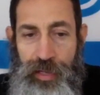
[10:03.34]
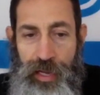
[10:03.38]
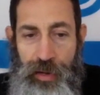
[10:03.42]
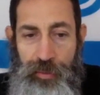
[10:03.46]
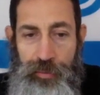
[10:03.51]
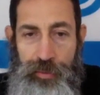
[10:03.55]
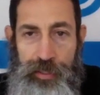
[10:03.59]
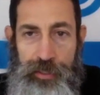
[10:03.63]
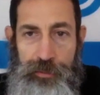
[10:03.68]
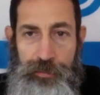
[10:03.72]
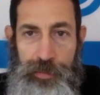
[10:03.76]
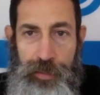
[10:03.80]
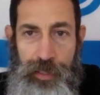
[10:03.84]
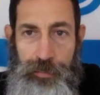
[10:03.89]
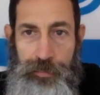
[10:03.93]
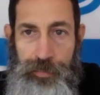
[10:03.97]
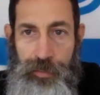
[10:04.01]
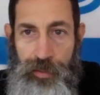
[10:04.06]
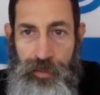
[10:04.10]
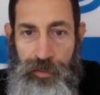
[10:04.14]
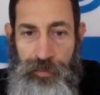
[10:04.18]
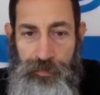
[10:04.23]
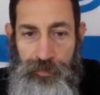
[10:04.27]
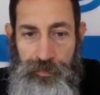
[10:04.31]
Yahweh's
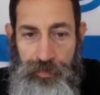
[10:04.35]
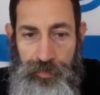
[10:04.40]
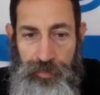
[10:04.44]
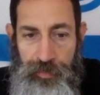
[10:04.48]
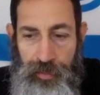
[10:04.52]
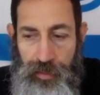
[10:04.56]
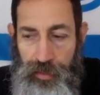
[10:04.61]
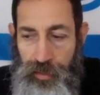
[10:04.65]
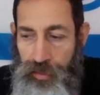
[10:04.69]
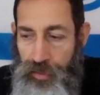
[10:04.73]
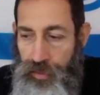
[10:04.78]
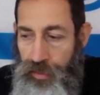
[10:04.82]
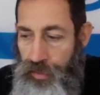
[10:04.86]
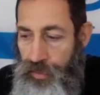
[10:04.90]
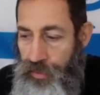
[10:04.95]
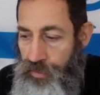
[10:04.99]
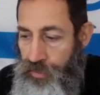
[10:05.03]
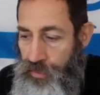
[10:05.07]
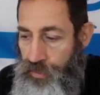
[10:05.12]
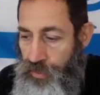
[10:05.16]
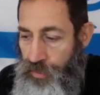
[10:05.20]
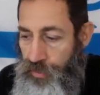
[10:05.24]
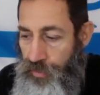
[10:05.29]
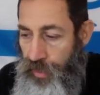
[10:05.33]
people. And
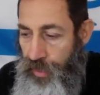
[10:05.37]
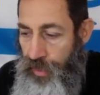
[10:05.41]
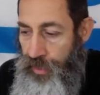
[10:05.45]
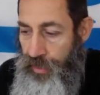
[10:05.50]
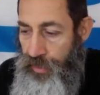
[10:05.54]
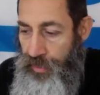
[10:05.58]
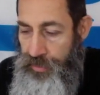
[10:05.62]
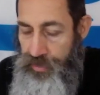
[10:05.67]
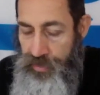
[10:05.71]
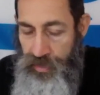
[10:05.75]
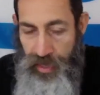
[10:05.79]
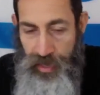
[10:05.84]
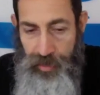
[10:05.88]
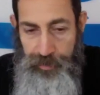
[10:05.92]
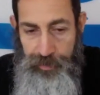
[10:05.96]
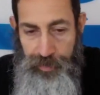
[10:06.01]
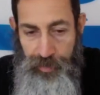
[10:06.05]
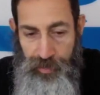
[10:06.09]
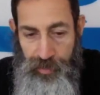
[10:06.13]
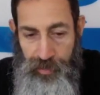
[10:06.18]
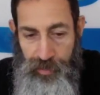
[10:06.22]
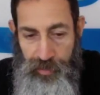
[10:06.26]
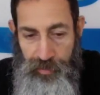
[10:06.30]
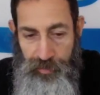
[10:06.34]
it's a great
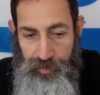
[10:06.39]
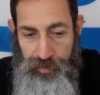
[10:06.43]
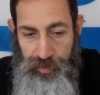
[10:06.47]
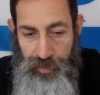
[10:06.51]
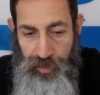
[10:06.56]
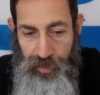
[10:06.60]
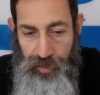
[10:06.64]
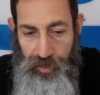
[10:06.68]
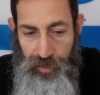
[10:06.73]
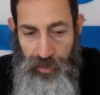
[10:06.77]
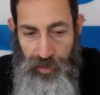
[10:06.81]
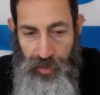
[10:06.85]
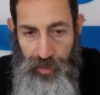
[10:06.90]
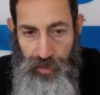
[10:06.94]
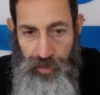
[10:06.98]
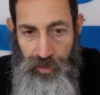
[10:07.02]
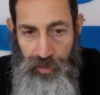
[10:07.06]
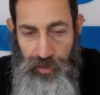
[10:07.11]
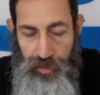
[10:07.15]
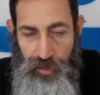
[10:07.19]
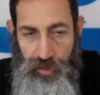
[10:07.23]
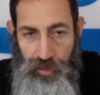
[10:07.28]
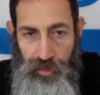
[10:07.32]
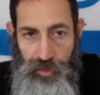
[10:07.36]
example of uh,
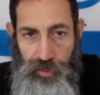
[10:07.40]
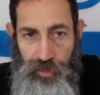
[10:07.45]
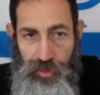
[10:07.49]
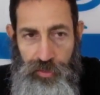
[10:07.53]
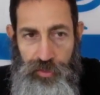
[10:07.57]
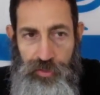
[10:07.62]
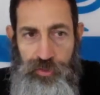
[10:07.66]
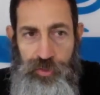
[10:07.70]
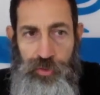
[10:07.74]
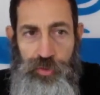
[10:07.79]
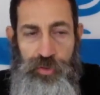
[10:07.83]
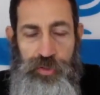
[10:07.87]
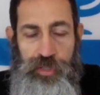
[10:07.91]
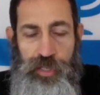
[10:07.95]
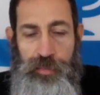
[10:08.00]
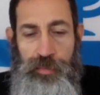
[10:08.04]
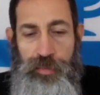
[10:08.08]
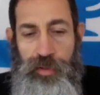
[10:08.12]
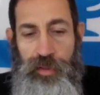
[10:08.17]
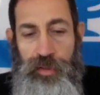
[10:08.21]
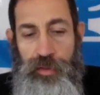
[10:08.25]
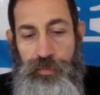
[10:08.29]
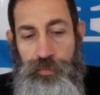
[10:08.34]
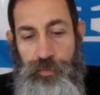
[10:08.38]
you, you choose
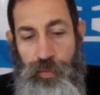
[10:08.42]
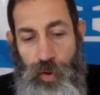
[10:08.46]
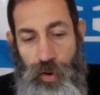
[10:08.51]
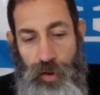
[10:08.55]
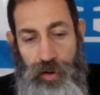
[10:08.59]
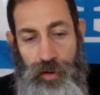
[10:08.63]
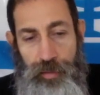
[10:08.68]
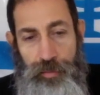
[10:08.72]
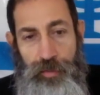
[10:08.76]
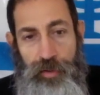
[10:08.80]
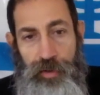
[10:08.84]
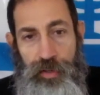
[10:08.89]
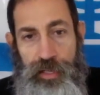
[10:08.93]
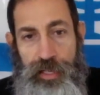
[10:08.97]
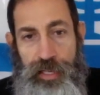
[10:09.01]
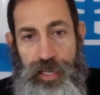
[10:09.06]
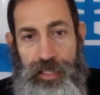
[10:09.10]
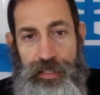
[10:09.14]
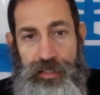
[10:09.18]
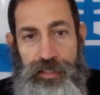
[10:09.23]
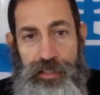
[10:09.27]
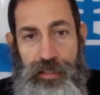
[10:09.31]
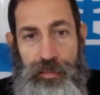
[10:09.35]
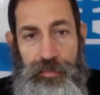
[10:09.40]
him, either for him or
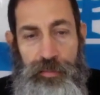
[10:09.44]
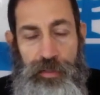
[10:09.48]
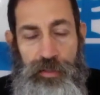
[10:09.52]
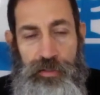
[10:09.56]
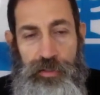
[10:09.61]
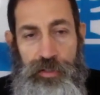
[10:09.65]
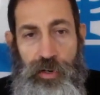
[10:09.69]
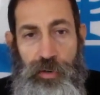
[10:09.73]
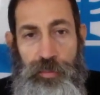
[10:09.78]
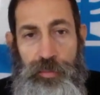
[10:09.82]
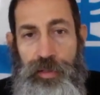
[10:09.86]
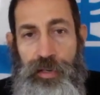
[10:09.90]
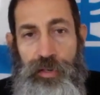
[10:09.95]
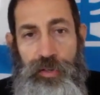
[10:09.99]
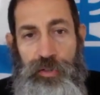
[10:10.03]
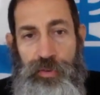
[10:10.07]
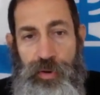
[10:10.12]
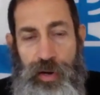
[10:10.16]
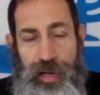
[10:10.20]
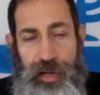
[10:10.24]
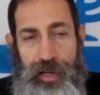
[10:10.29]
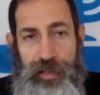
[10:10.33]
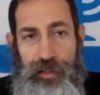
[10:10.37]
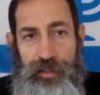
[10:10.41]
against him. There's no middle
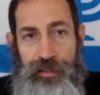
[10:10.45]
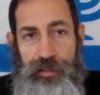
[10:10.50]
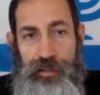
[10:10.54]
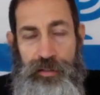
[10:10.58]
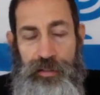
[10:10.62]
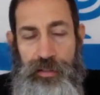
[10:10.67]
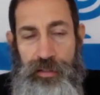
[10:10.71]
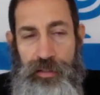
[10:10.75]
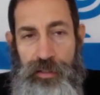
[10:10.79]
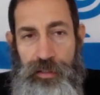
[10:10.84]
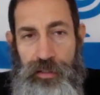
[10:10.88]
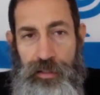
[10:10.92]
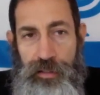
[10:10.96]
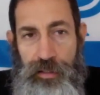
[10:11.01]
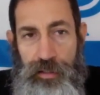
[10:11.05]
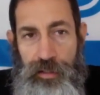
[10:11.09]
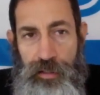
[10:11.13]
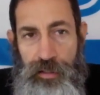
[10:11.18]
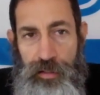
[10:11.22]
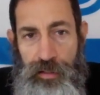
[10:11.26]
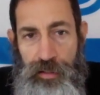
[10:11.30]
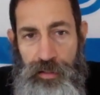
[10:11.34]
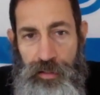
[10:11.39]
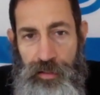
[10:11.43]
ground.
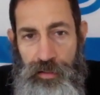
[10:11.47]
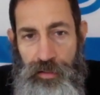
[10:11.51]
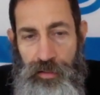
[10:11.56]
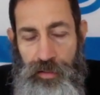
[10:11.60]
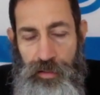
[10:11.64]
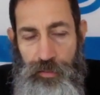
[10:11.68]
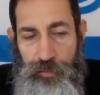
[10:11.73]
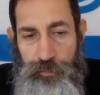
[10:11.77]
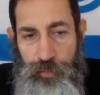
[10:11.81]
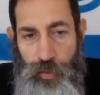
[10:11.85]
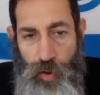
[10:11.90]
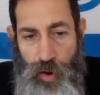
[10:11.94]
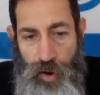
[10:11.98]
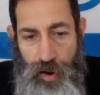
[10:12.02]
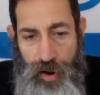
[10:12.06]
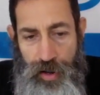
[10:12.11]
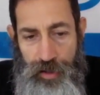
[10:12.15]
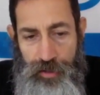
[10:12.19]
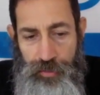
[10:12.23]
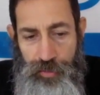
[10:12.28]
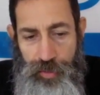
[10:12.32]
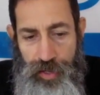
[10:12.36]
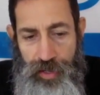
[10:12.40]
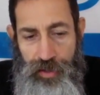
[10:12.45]
Either for
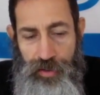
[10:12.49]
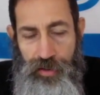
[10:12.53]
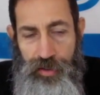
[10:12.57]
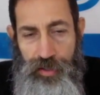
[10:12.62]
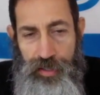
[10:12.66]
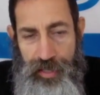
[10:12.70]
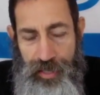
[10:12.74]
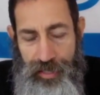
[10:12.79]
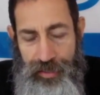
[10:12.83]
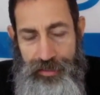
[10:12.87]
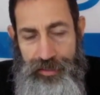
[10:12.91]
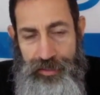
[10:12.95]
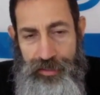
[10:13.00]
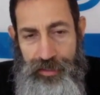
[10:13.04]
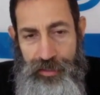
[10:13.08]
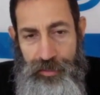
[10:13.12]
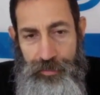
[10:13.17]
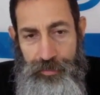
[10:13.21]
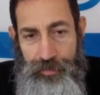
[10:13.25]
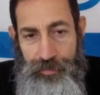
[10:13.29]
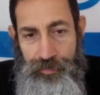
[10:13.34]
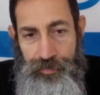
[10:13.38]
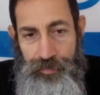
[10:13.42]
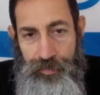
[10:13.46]
our Creator or against
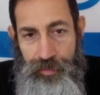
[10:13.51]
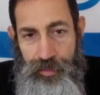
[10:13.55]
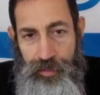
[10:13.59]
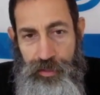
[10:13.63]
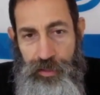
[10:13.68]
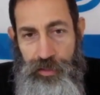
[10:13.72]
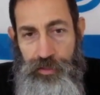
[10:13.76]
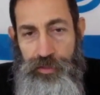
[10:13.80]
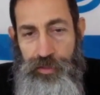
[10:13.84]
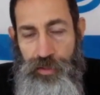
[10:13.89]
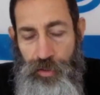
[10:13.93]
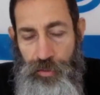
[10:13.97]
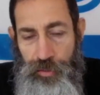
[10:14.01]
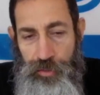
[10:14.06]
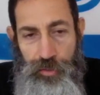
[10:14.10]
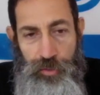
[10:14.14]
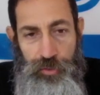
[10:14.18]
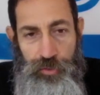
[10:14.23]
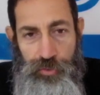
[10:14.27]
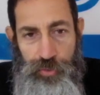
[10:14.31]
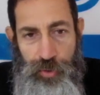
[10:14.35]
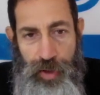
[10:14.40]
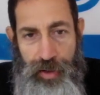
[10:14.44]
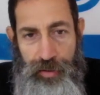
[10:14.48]
him. There's no
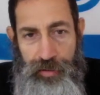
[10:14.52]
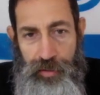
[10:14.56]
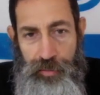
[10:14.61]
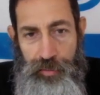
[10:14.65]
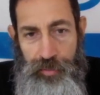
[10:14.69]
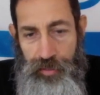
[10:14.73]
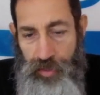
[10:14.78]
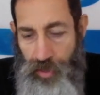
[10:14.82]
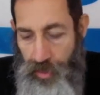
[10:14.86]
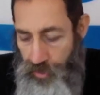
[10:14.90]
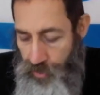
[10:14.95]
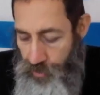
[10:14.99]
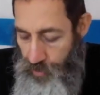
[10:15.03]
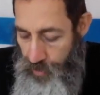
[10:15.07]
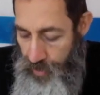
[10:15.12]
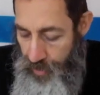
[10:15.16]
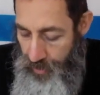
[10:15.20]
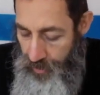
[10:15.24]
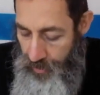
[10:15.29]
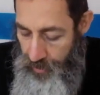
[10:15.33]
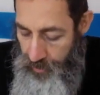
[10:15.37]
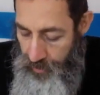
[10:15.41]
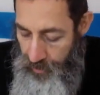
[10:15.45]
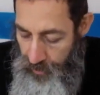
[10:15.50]
neutrality with our
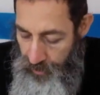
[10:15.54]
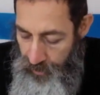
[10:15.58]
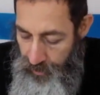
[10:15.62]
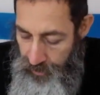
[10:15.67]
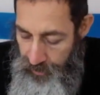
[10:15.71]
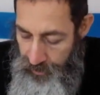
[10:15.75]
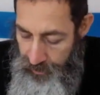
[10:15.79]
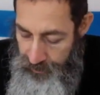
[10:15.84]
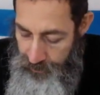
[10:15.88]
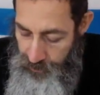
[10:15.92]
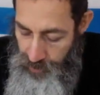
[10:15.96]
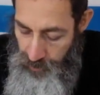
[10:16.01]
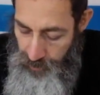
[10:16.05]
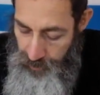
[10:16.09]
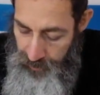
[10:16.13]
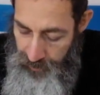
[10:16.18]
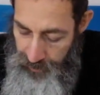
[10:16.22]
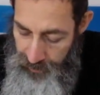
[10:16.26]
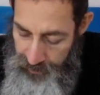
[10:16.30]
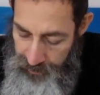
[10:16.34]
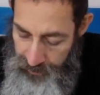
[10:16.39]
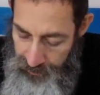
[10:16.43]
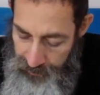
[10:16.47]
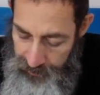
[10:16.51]
Creator. That's what we
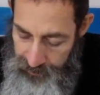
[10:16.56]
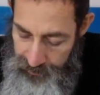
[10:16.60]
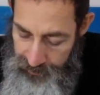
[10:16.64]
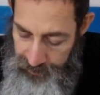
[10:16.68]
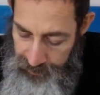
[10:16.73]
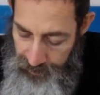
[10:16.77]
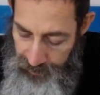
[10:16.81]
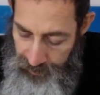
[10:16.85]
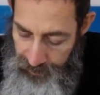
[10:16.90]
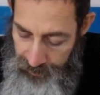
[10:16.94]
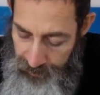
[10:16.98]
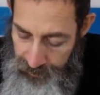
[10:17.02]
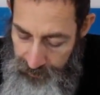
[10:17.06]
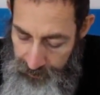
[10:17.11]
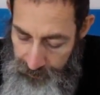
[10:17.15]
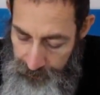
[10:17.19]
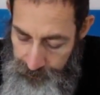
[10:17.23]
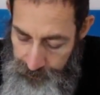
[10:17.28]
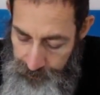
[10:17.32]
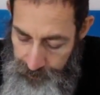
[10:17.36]
need to understand.